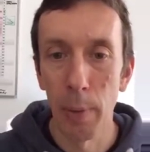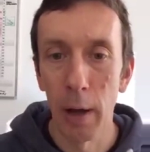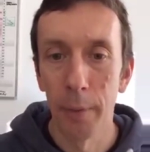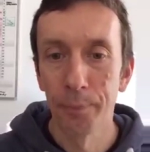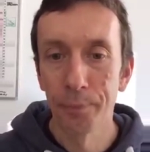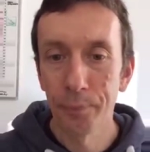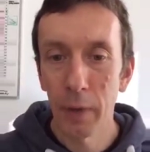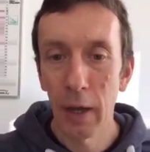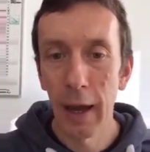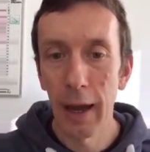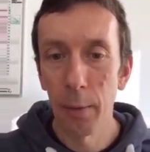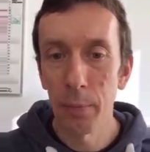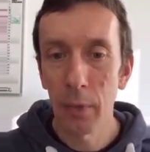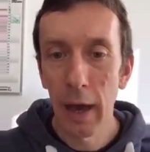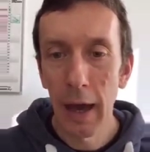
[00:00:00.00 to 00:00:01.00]
But
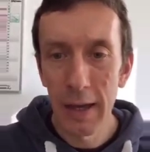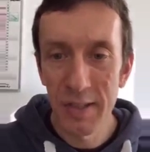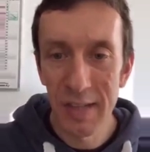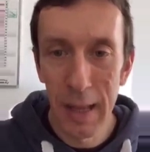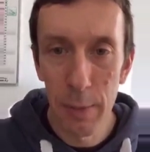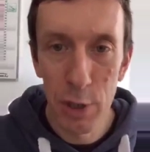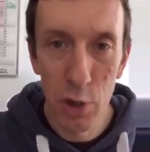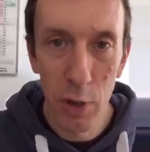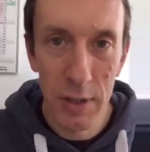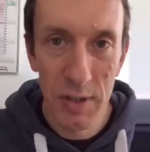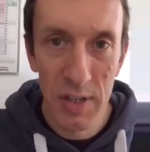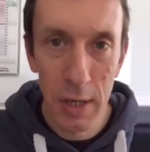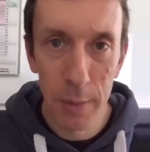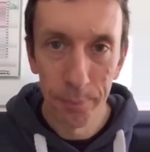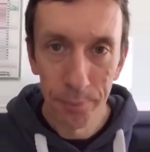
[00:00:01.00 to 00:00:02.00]
hey, Celebish, great to
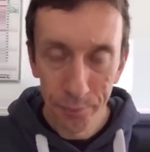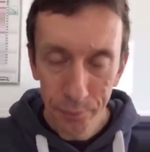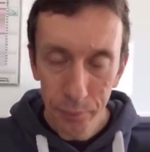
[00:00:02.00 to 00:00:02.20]
see you.